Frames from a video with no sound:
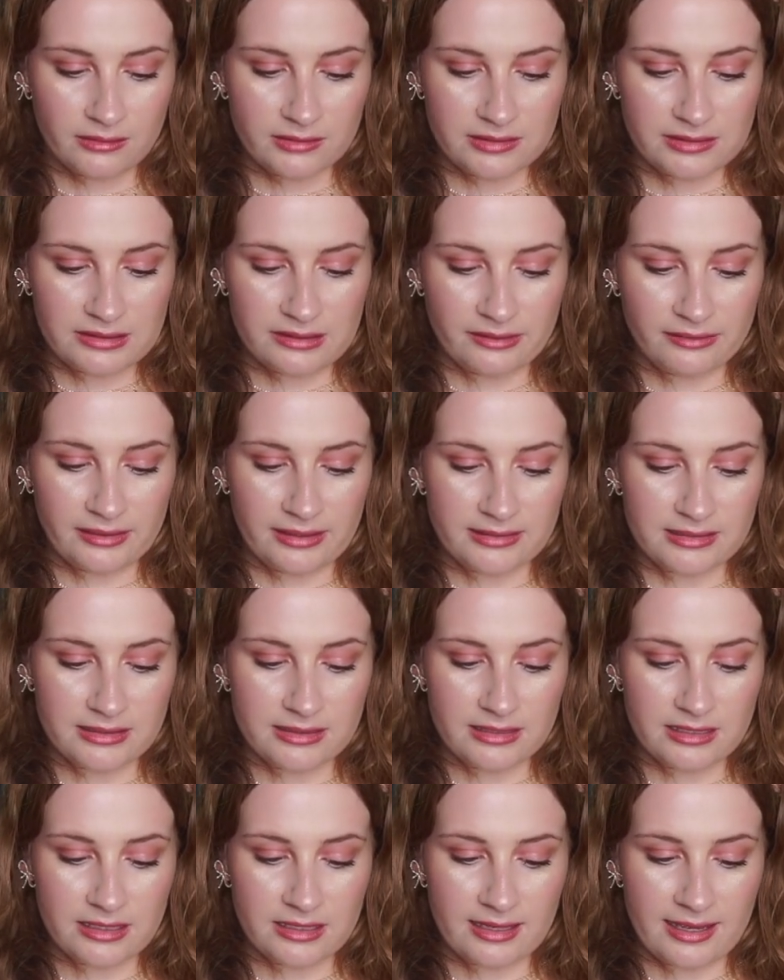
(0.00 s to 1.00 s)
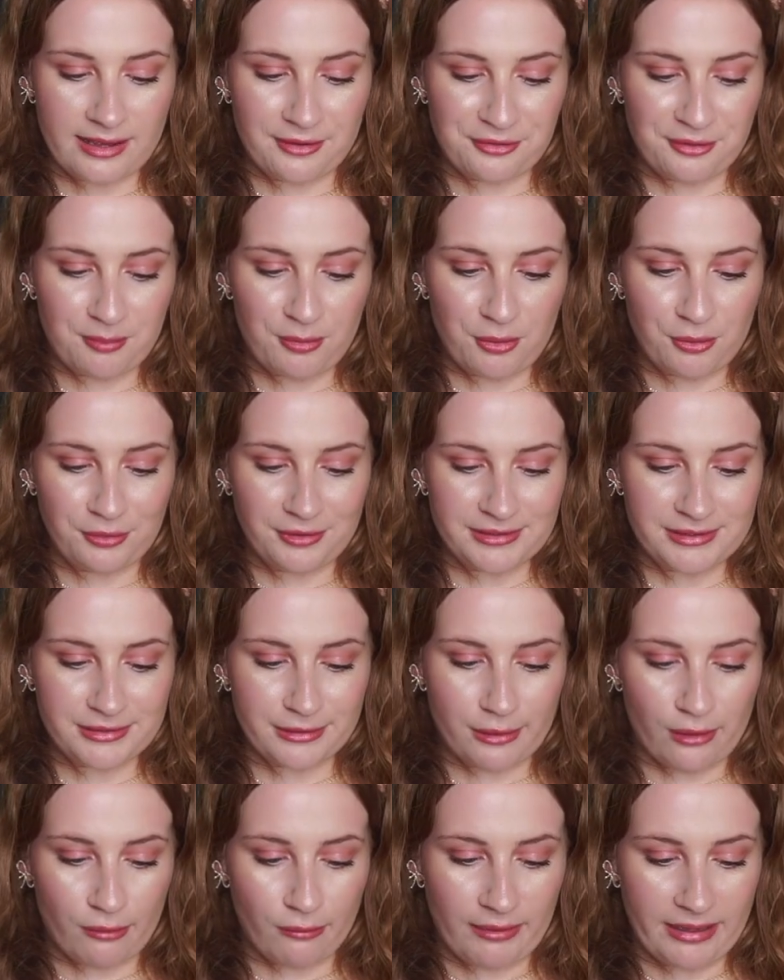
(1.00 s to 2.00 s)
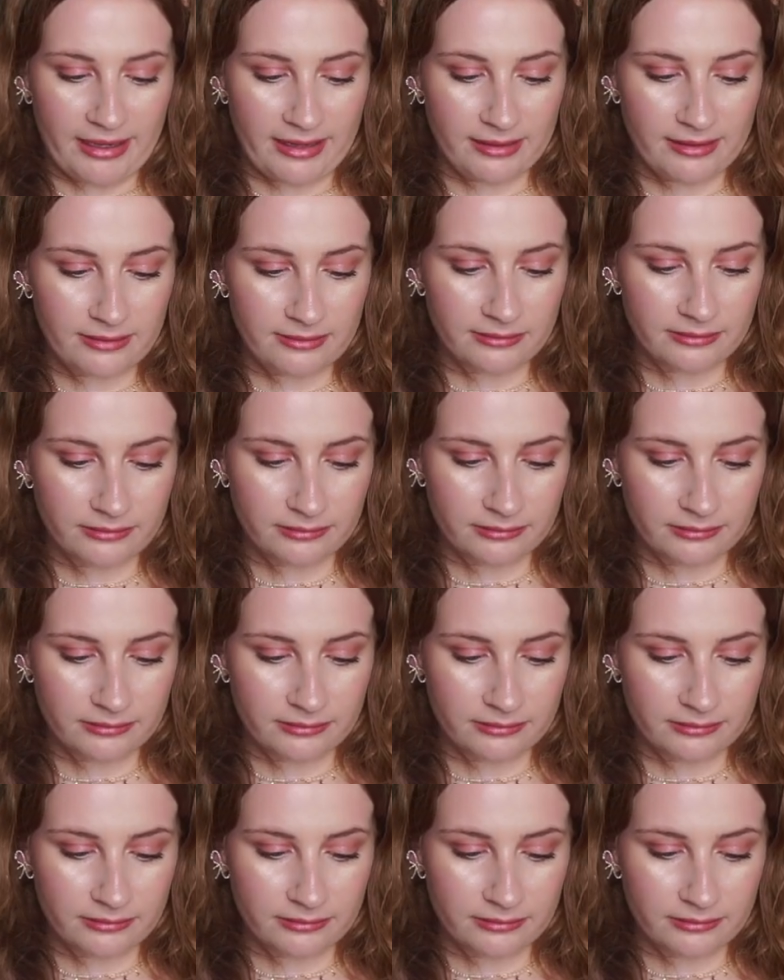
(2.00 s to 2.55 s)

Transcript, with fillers: So let's see how the poll is going.